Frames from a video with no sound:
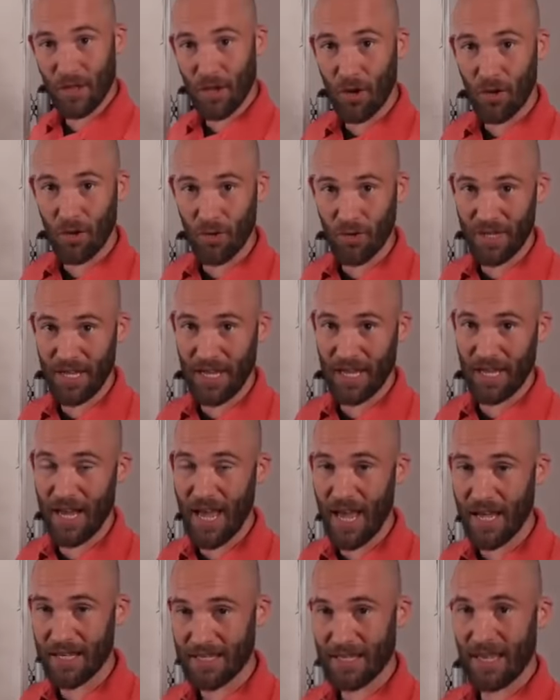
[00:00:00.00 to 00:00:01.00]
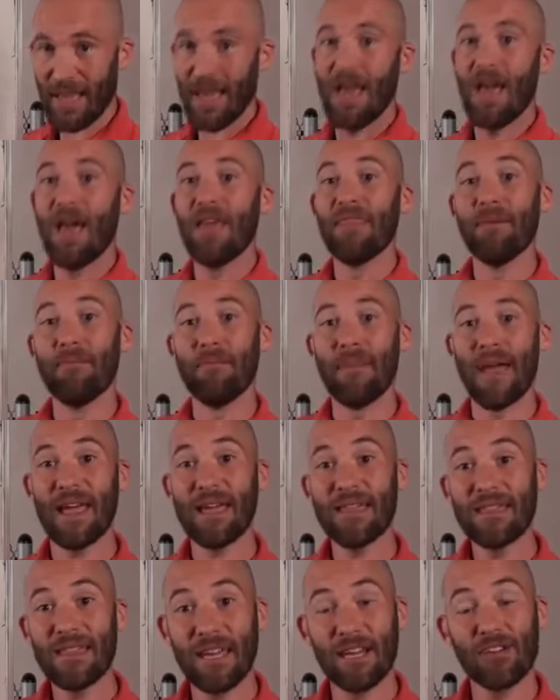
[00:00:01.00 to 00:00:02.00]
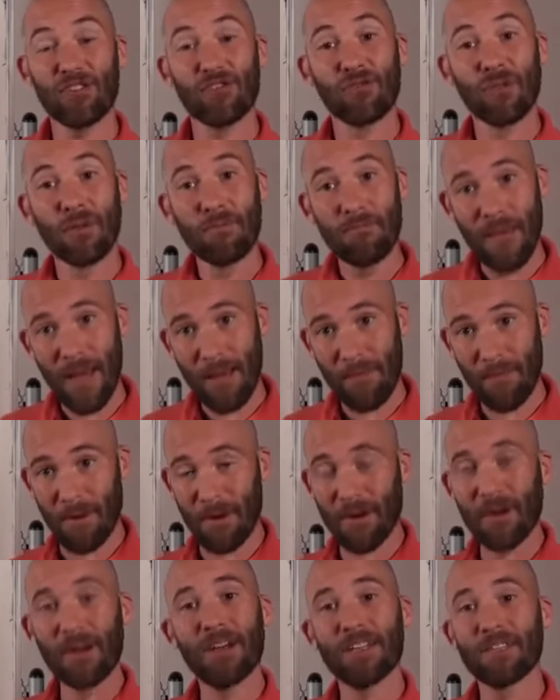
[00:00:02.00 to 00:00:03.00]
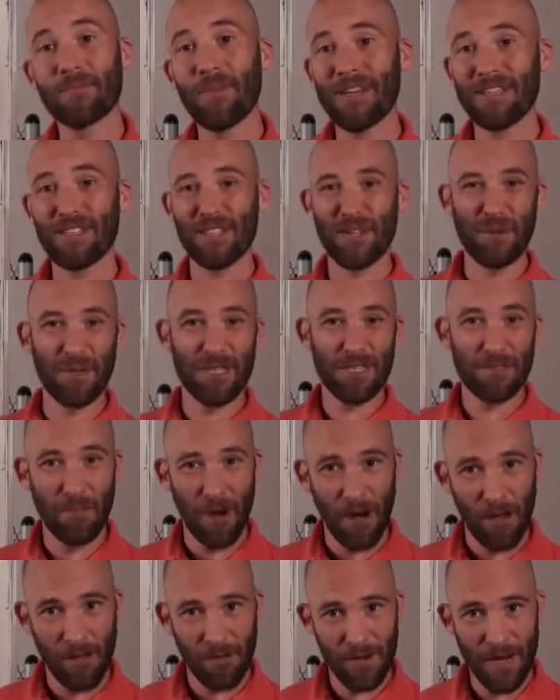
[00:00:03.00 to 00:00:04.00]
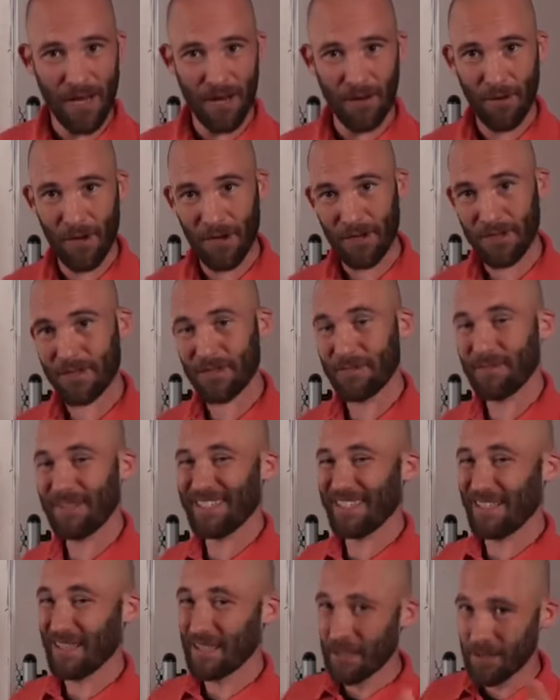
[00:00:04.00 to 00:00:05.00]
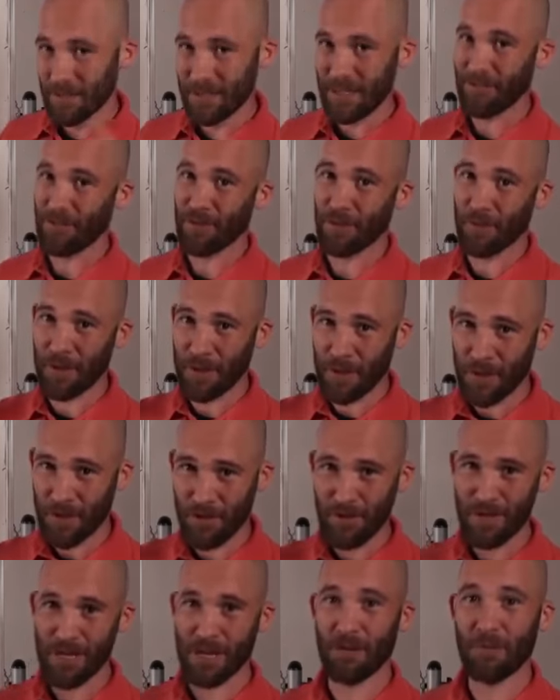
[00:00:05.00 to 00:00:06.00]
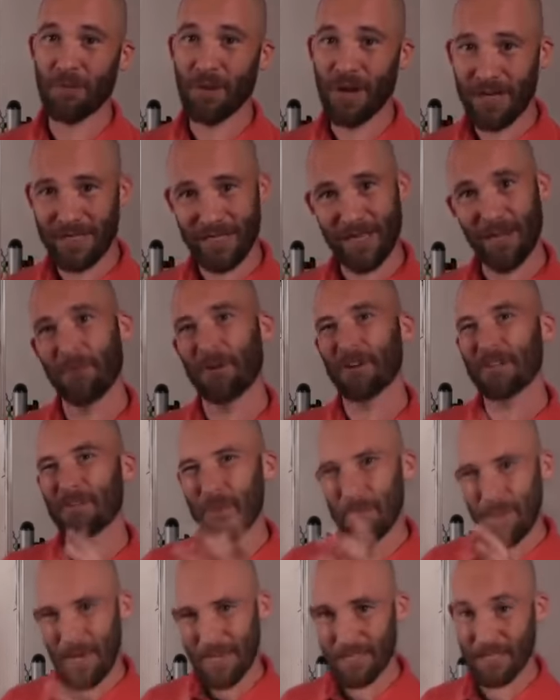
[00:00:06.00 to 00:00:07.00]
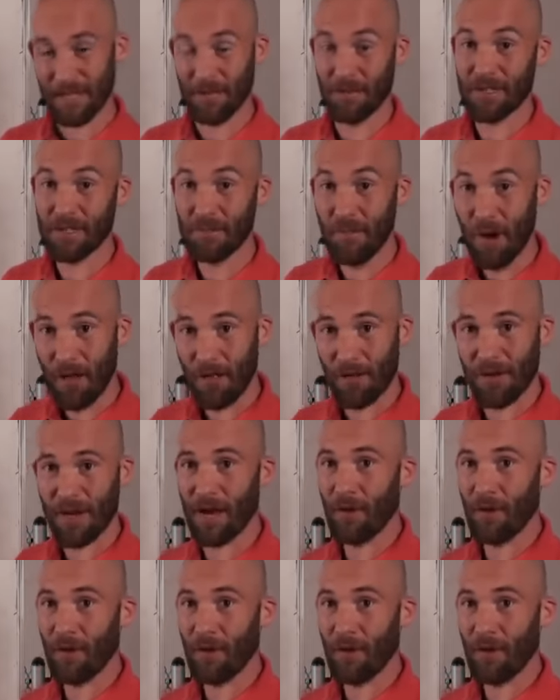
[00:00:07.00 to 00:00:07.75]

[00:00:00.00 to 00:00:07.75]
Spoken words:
local DNS. The main thing to remember, especially with smaller networks, it's a little different with huge enterprise networks, but basically with smaller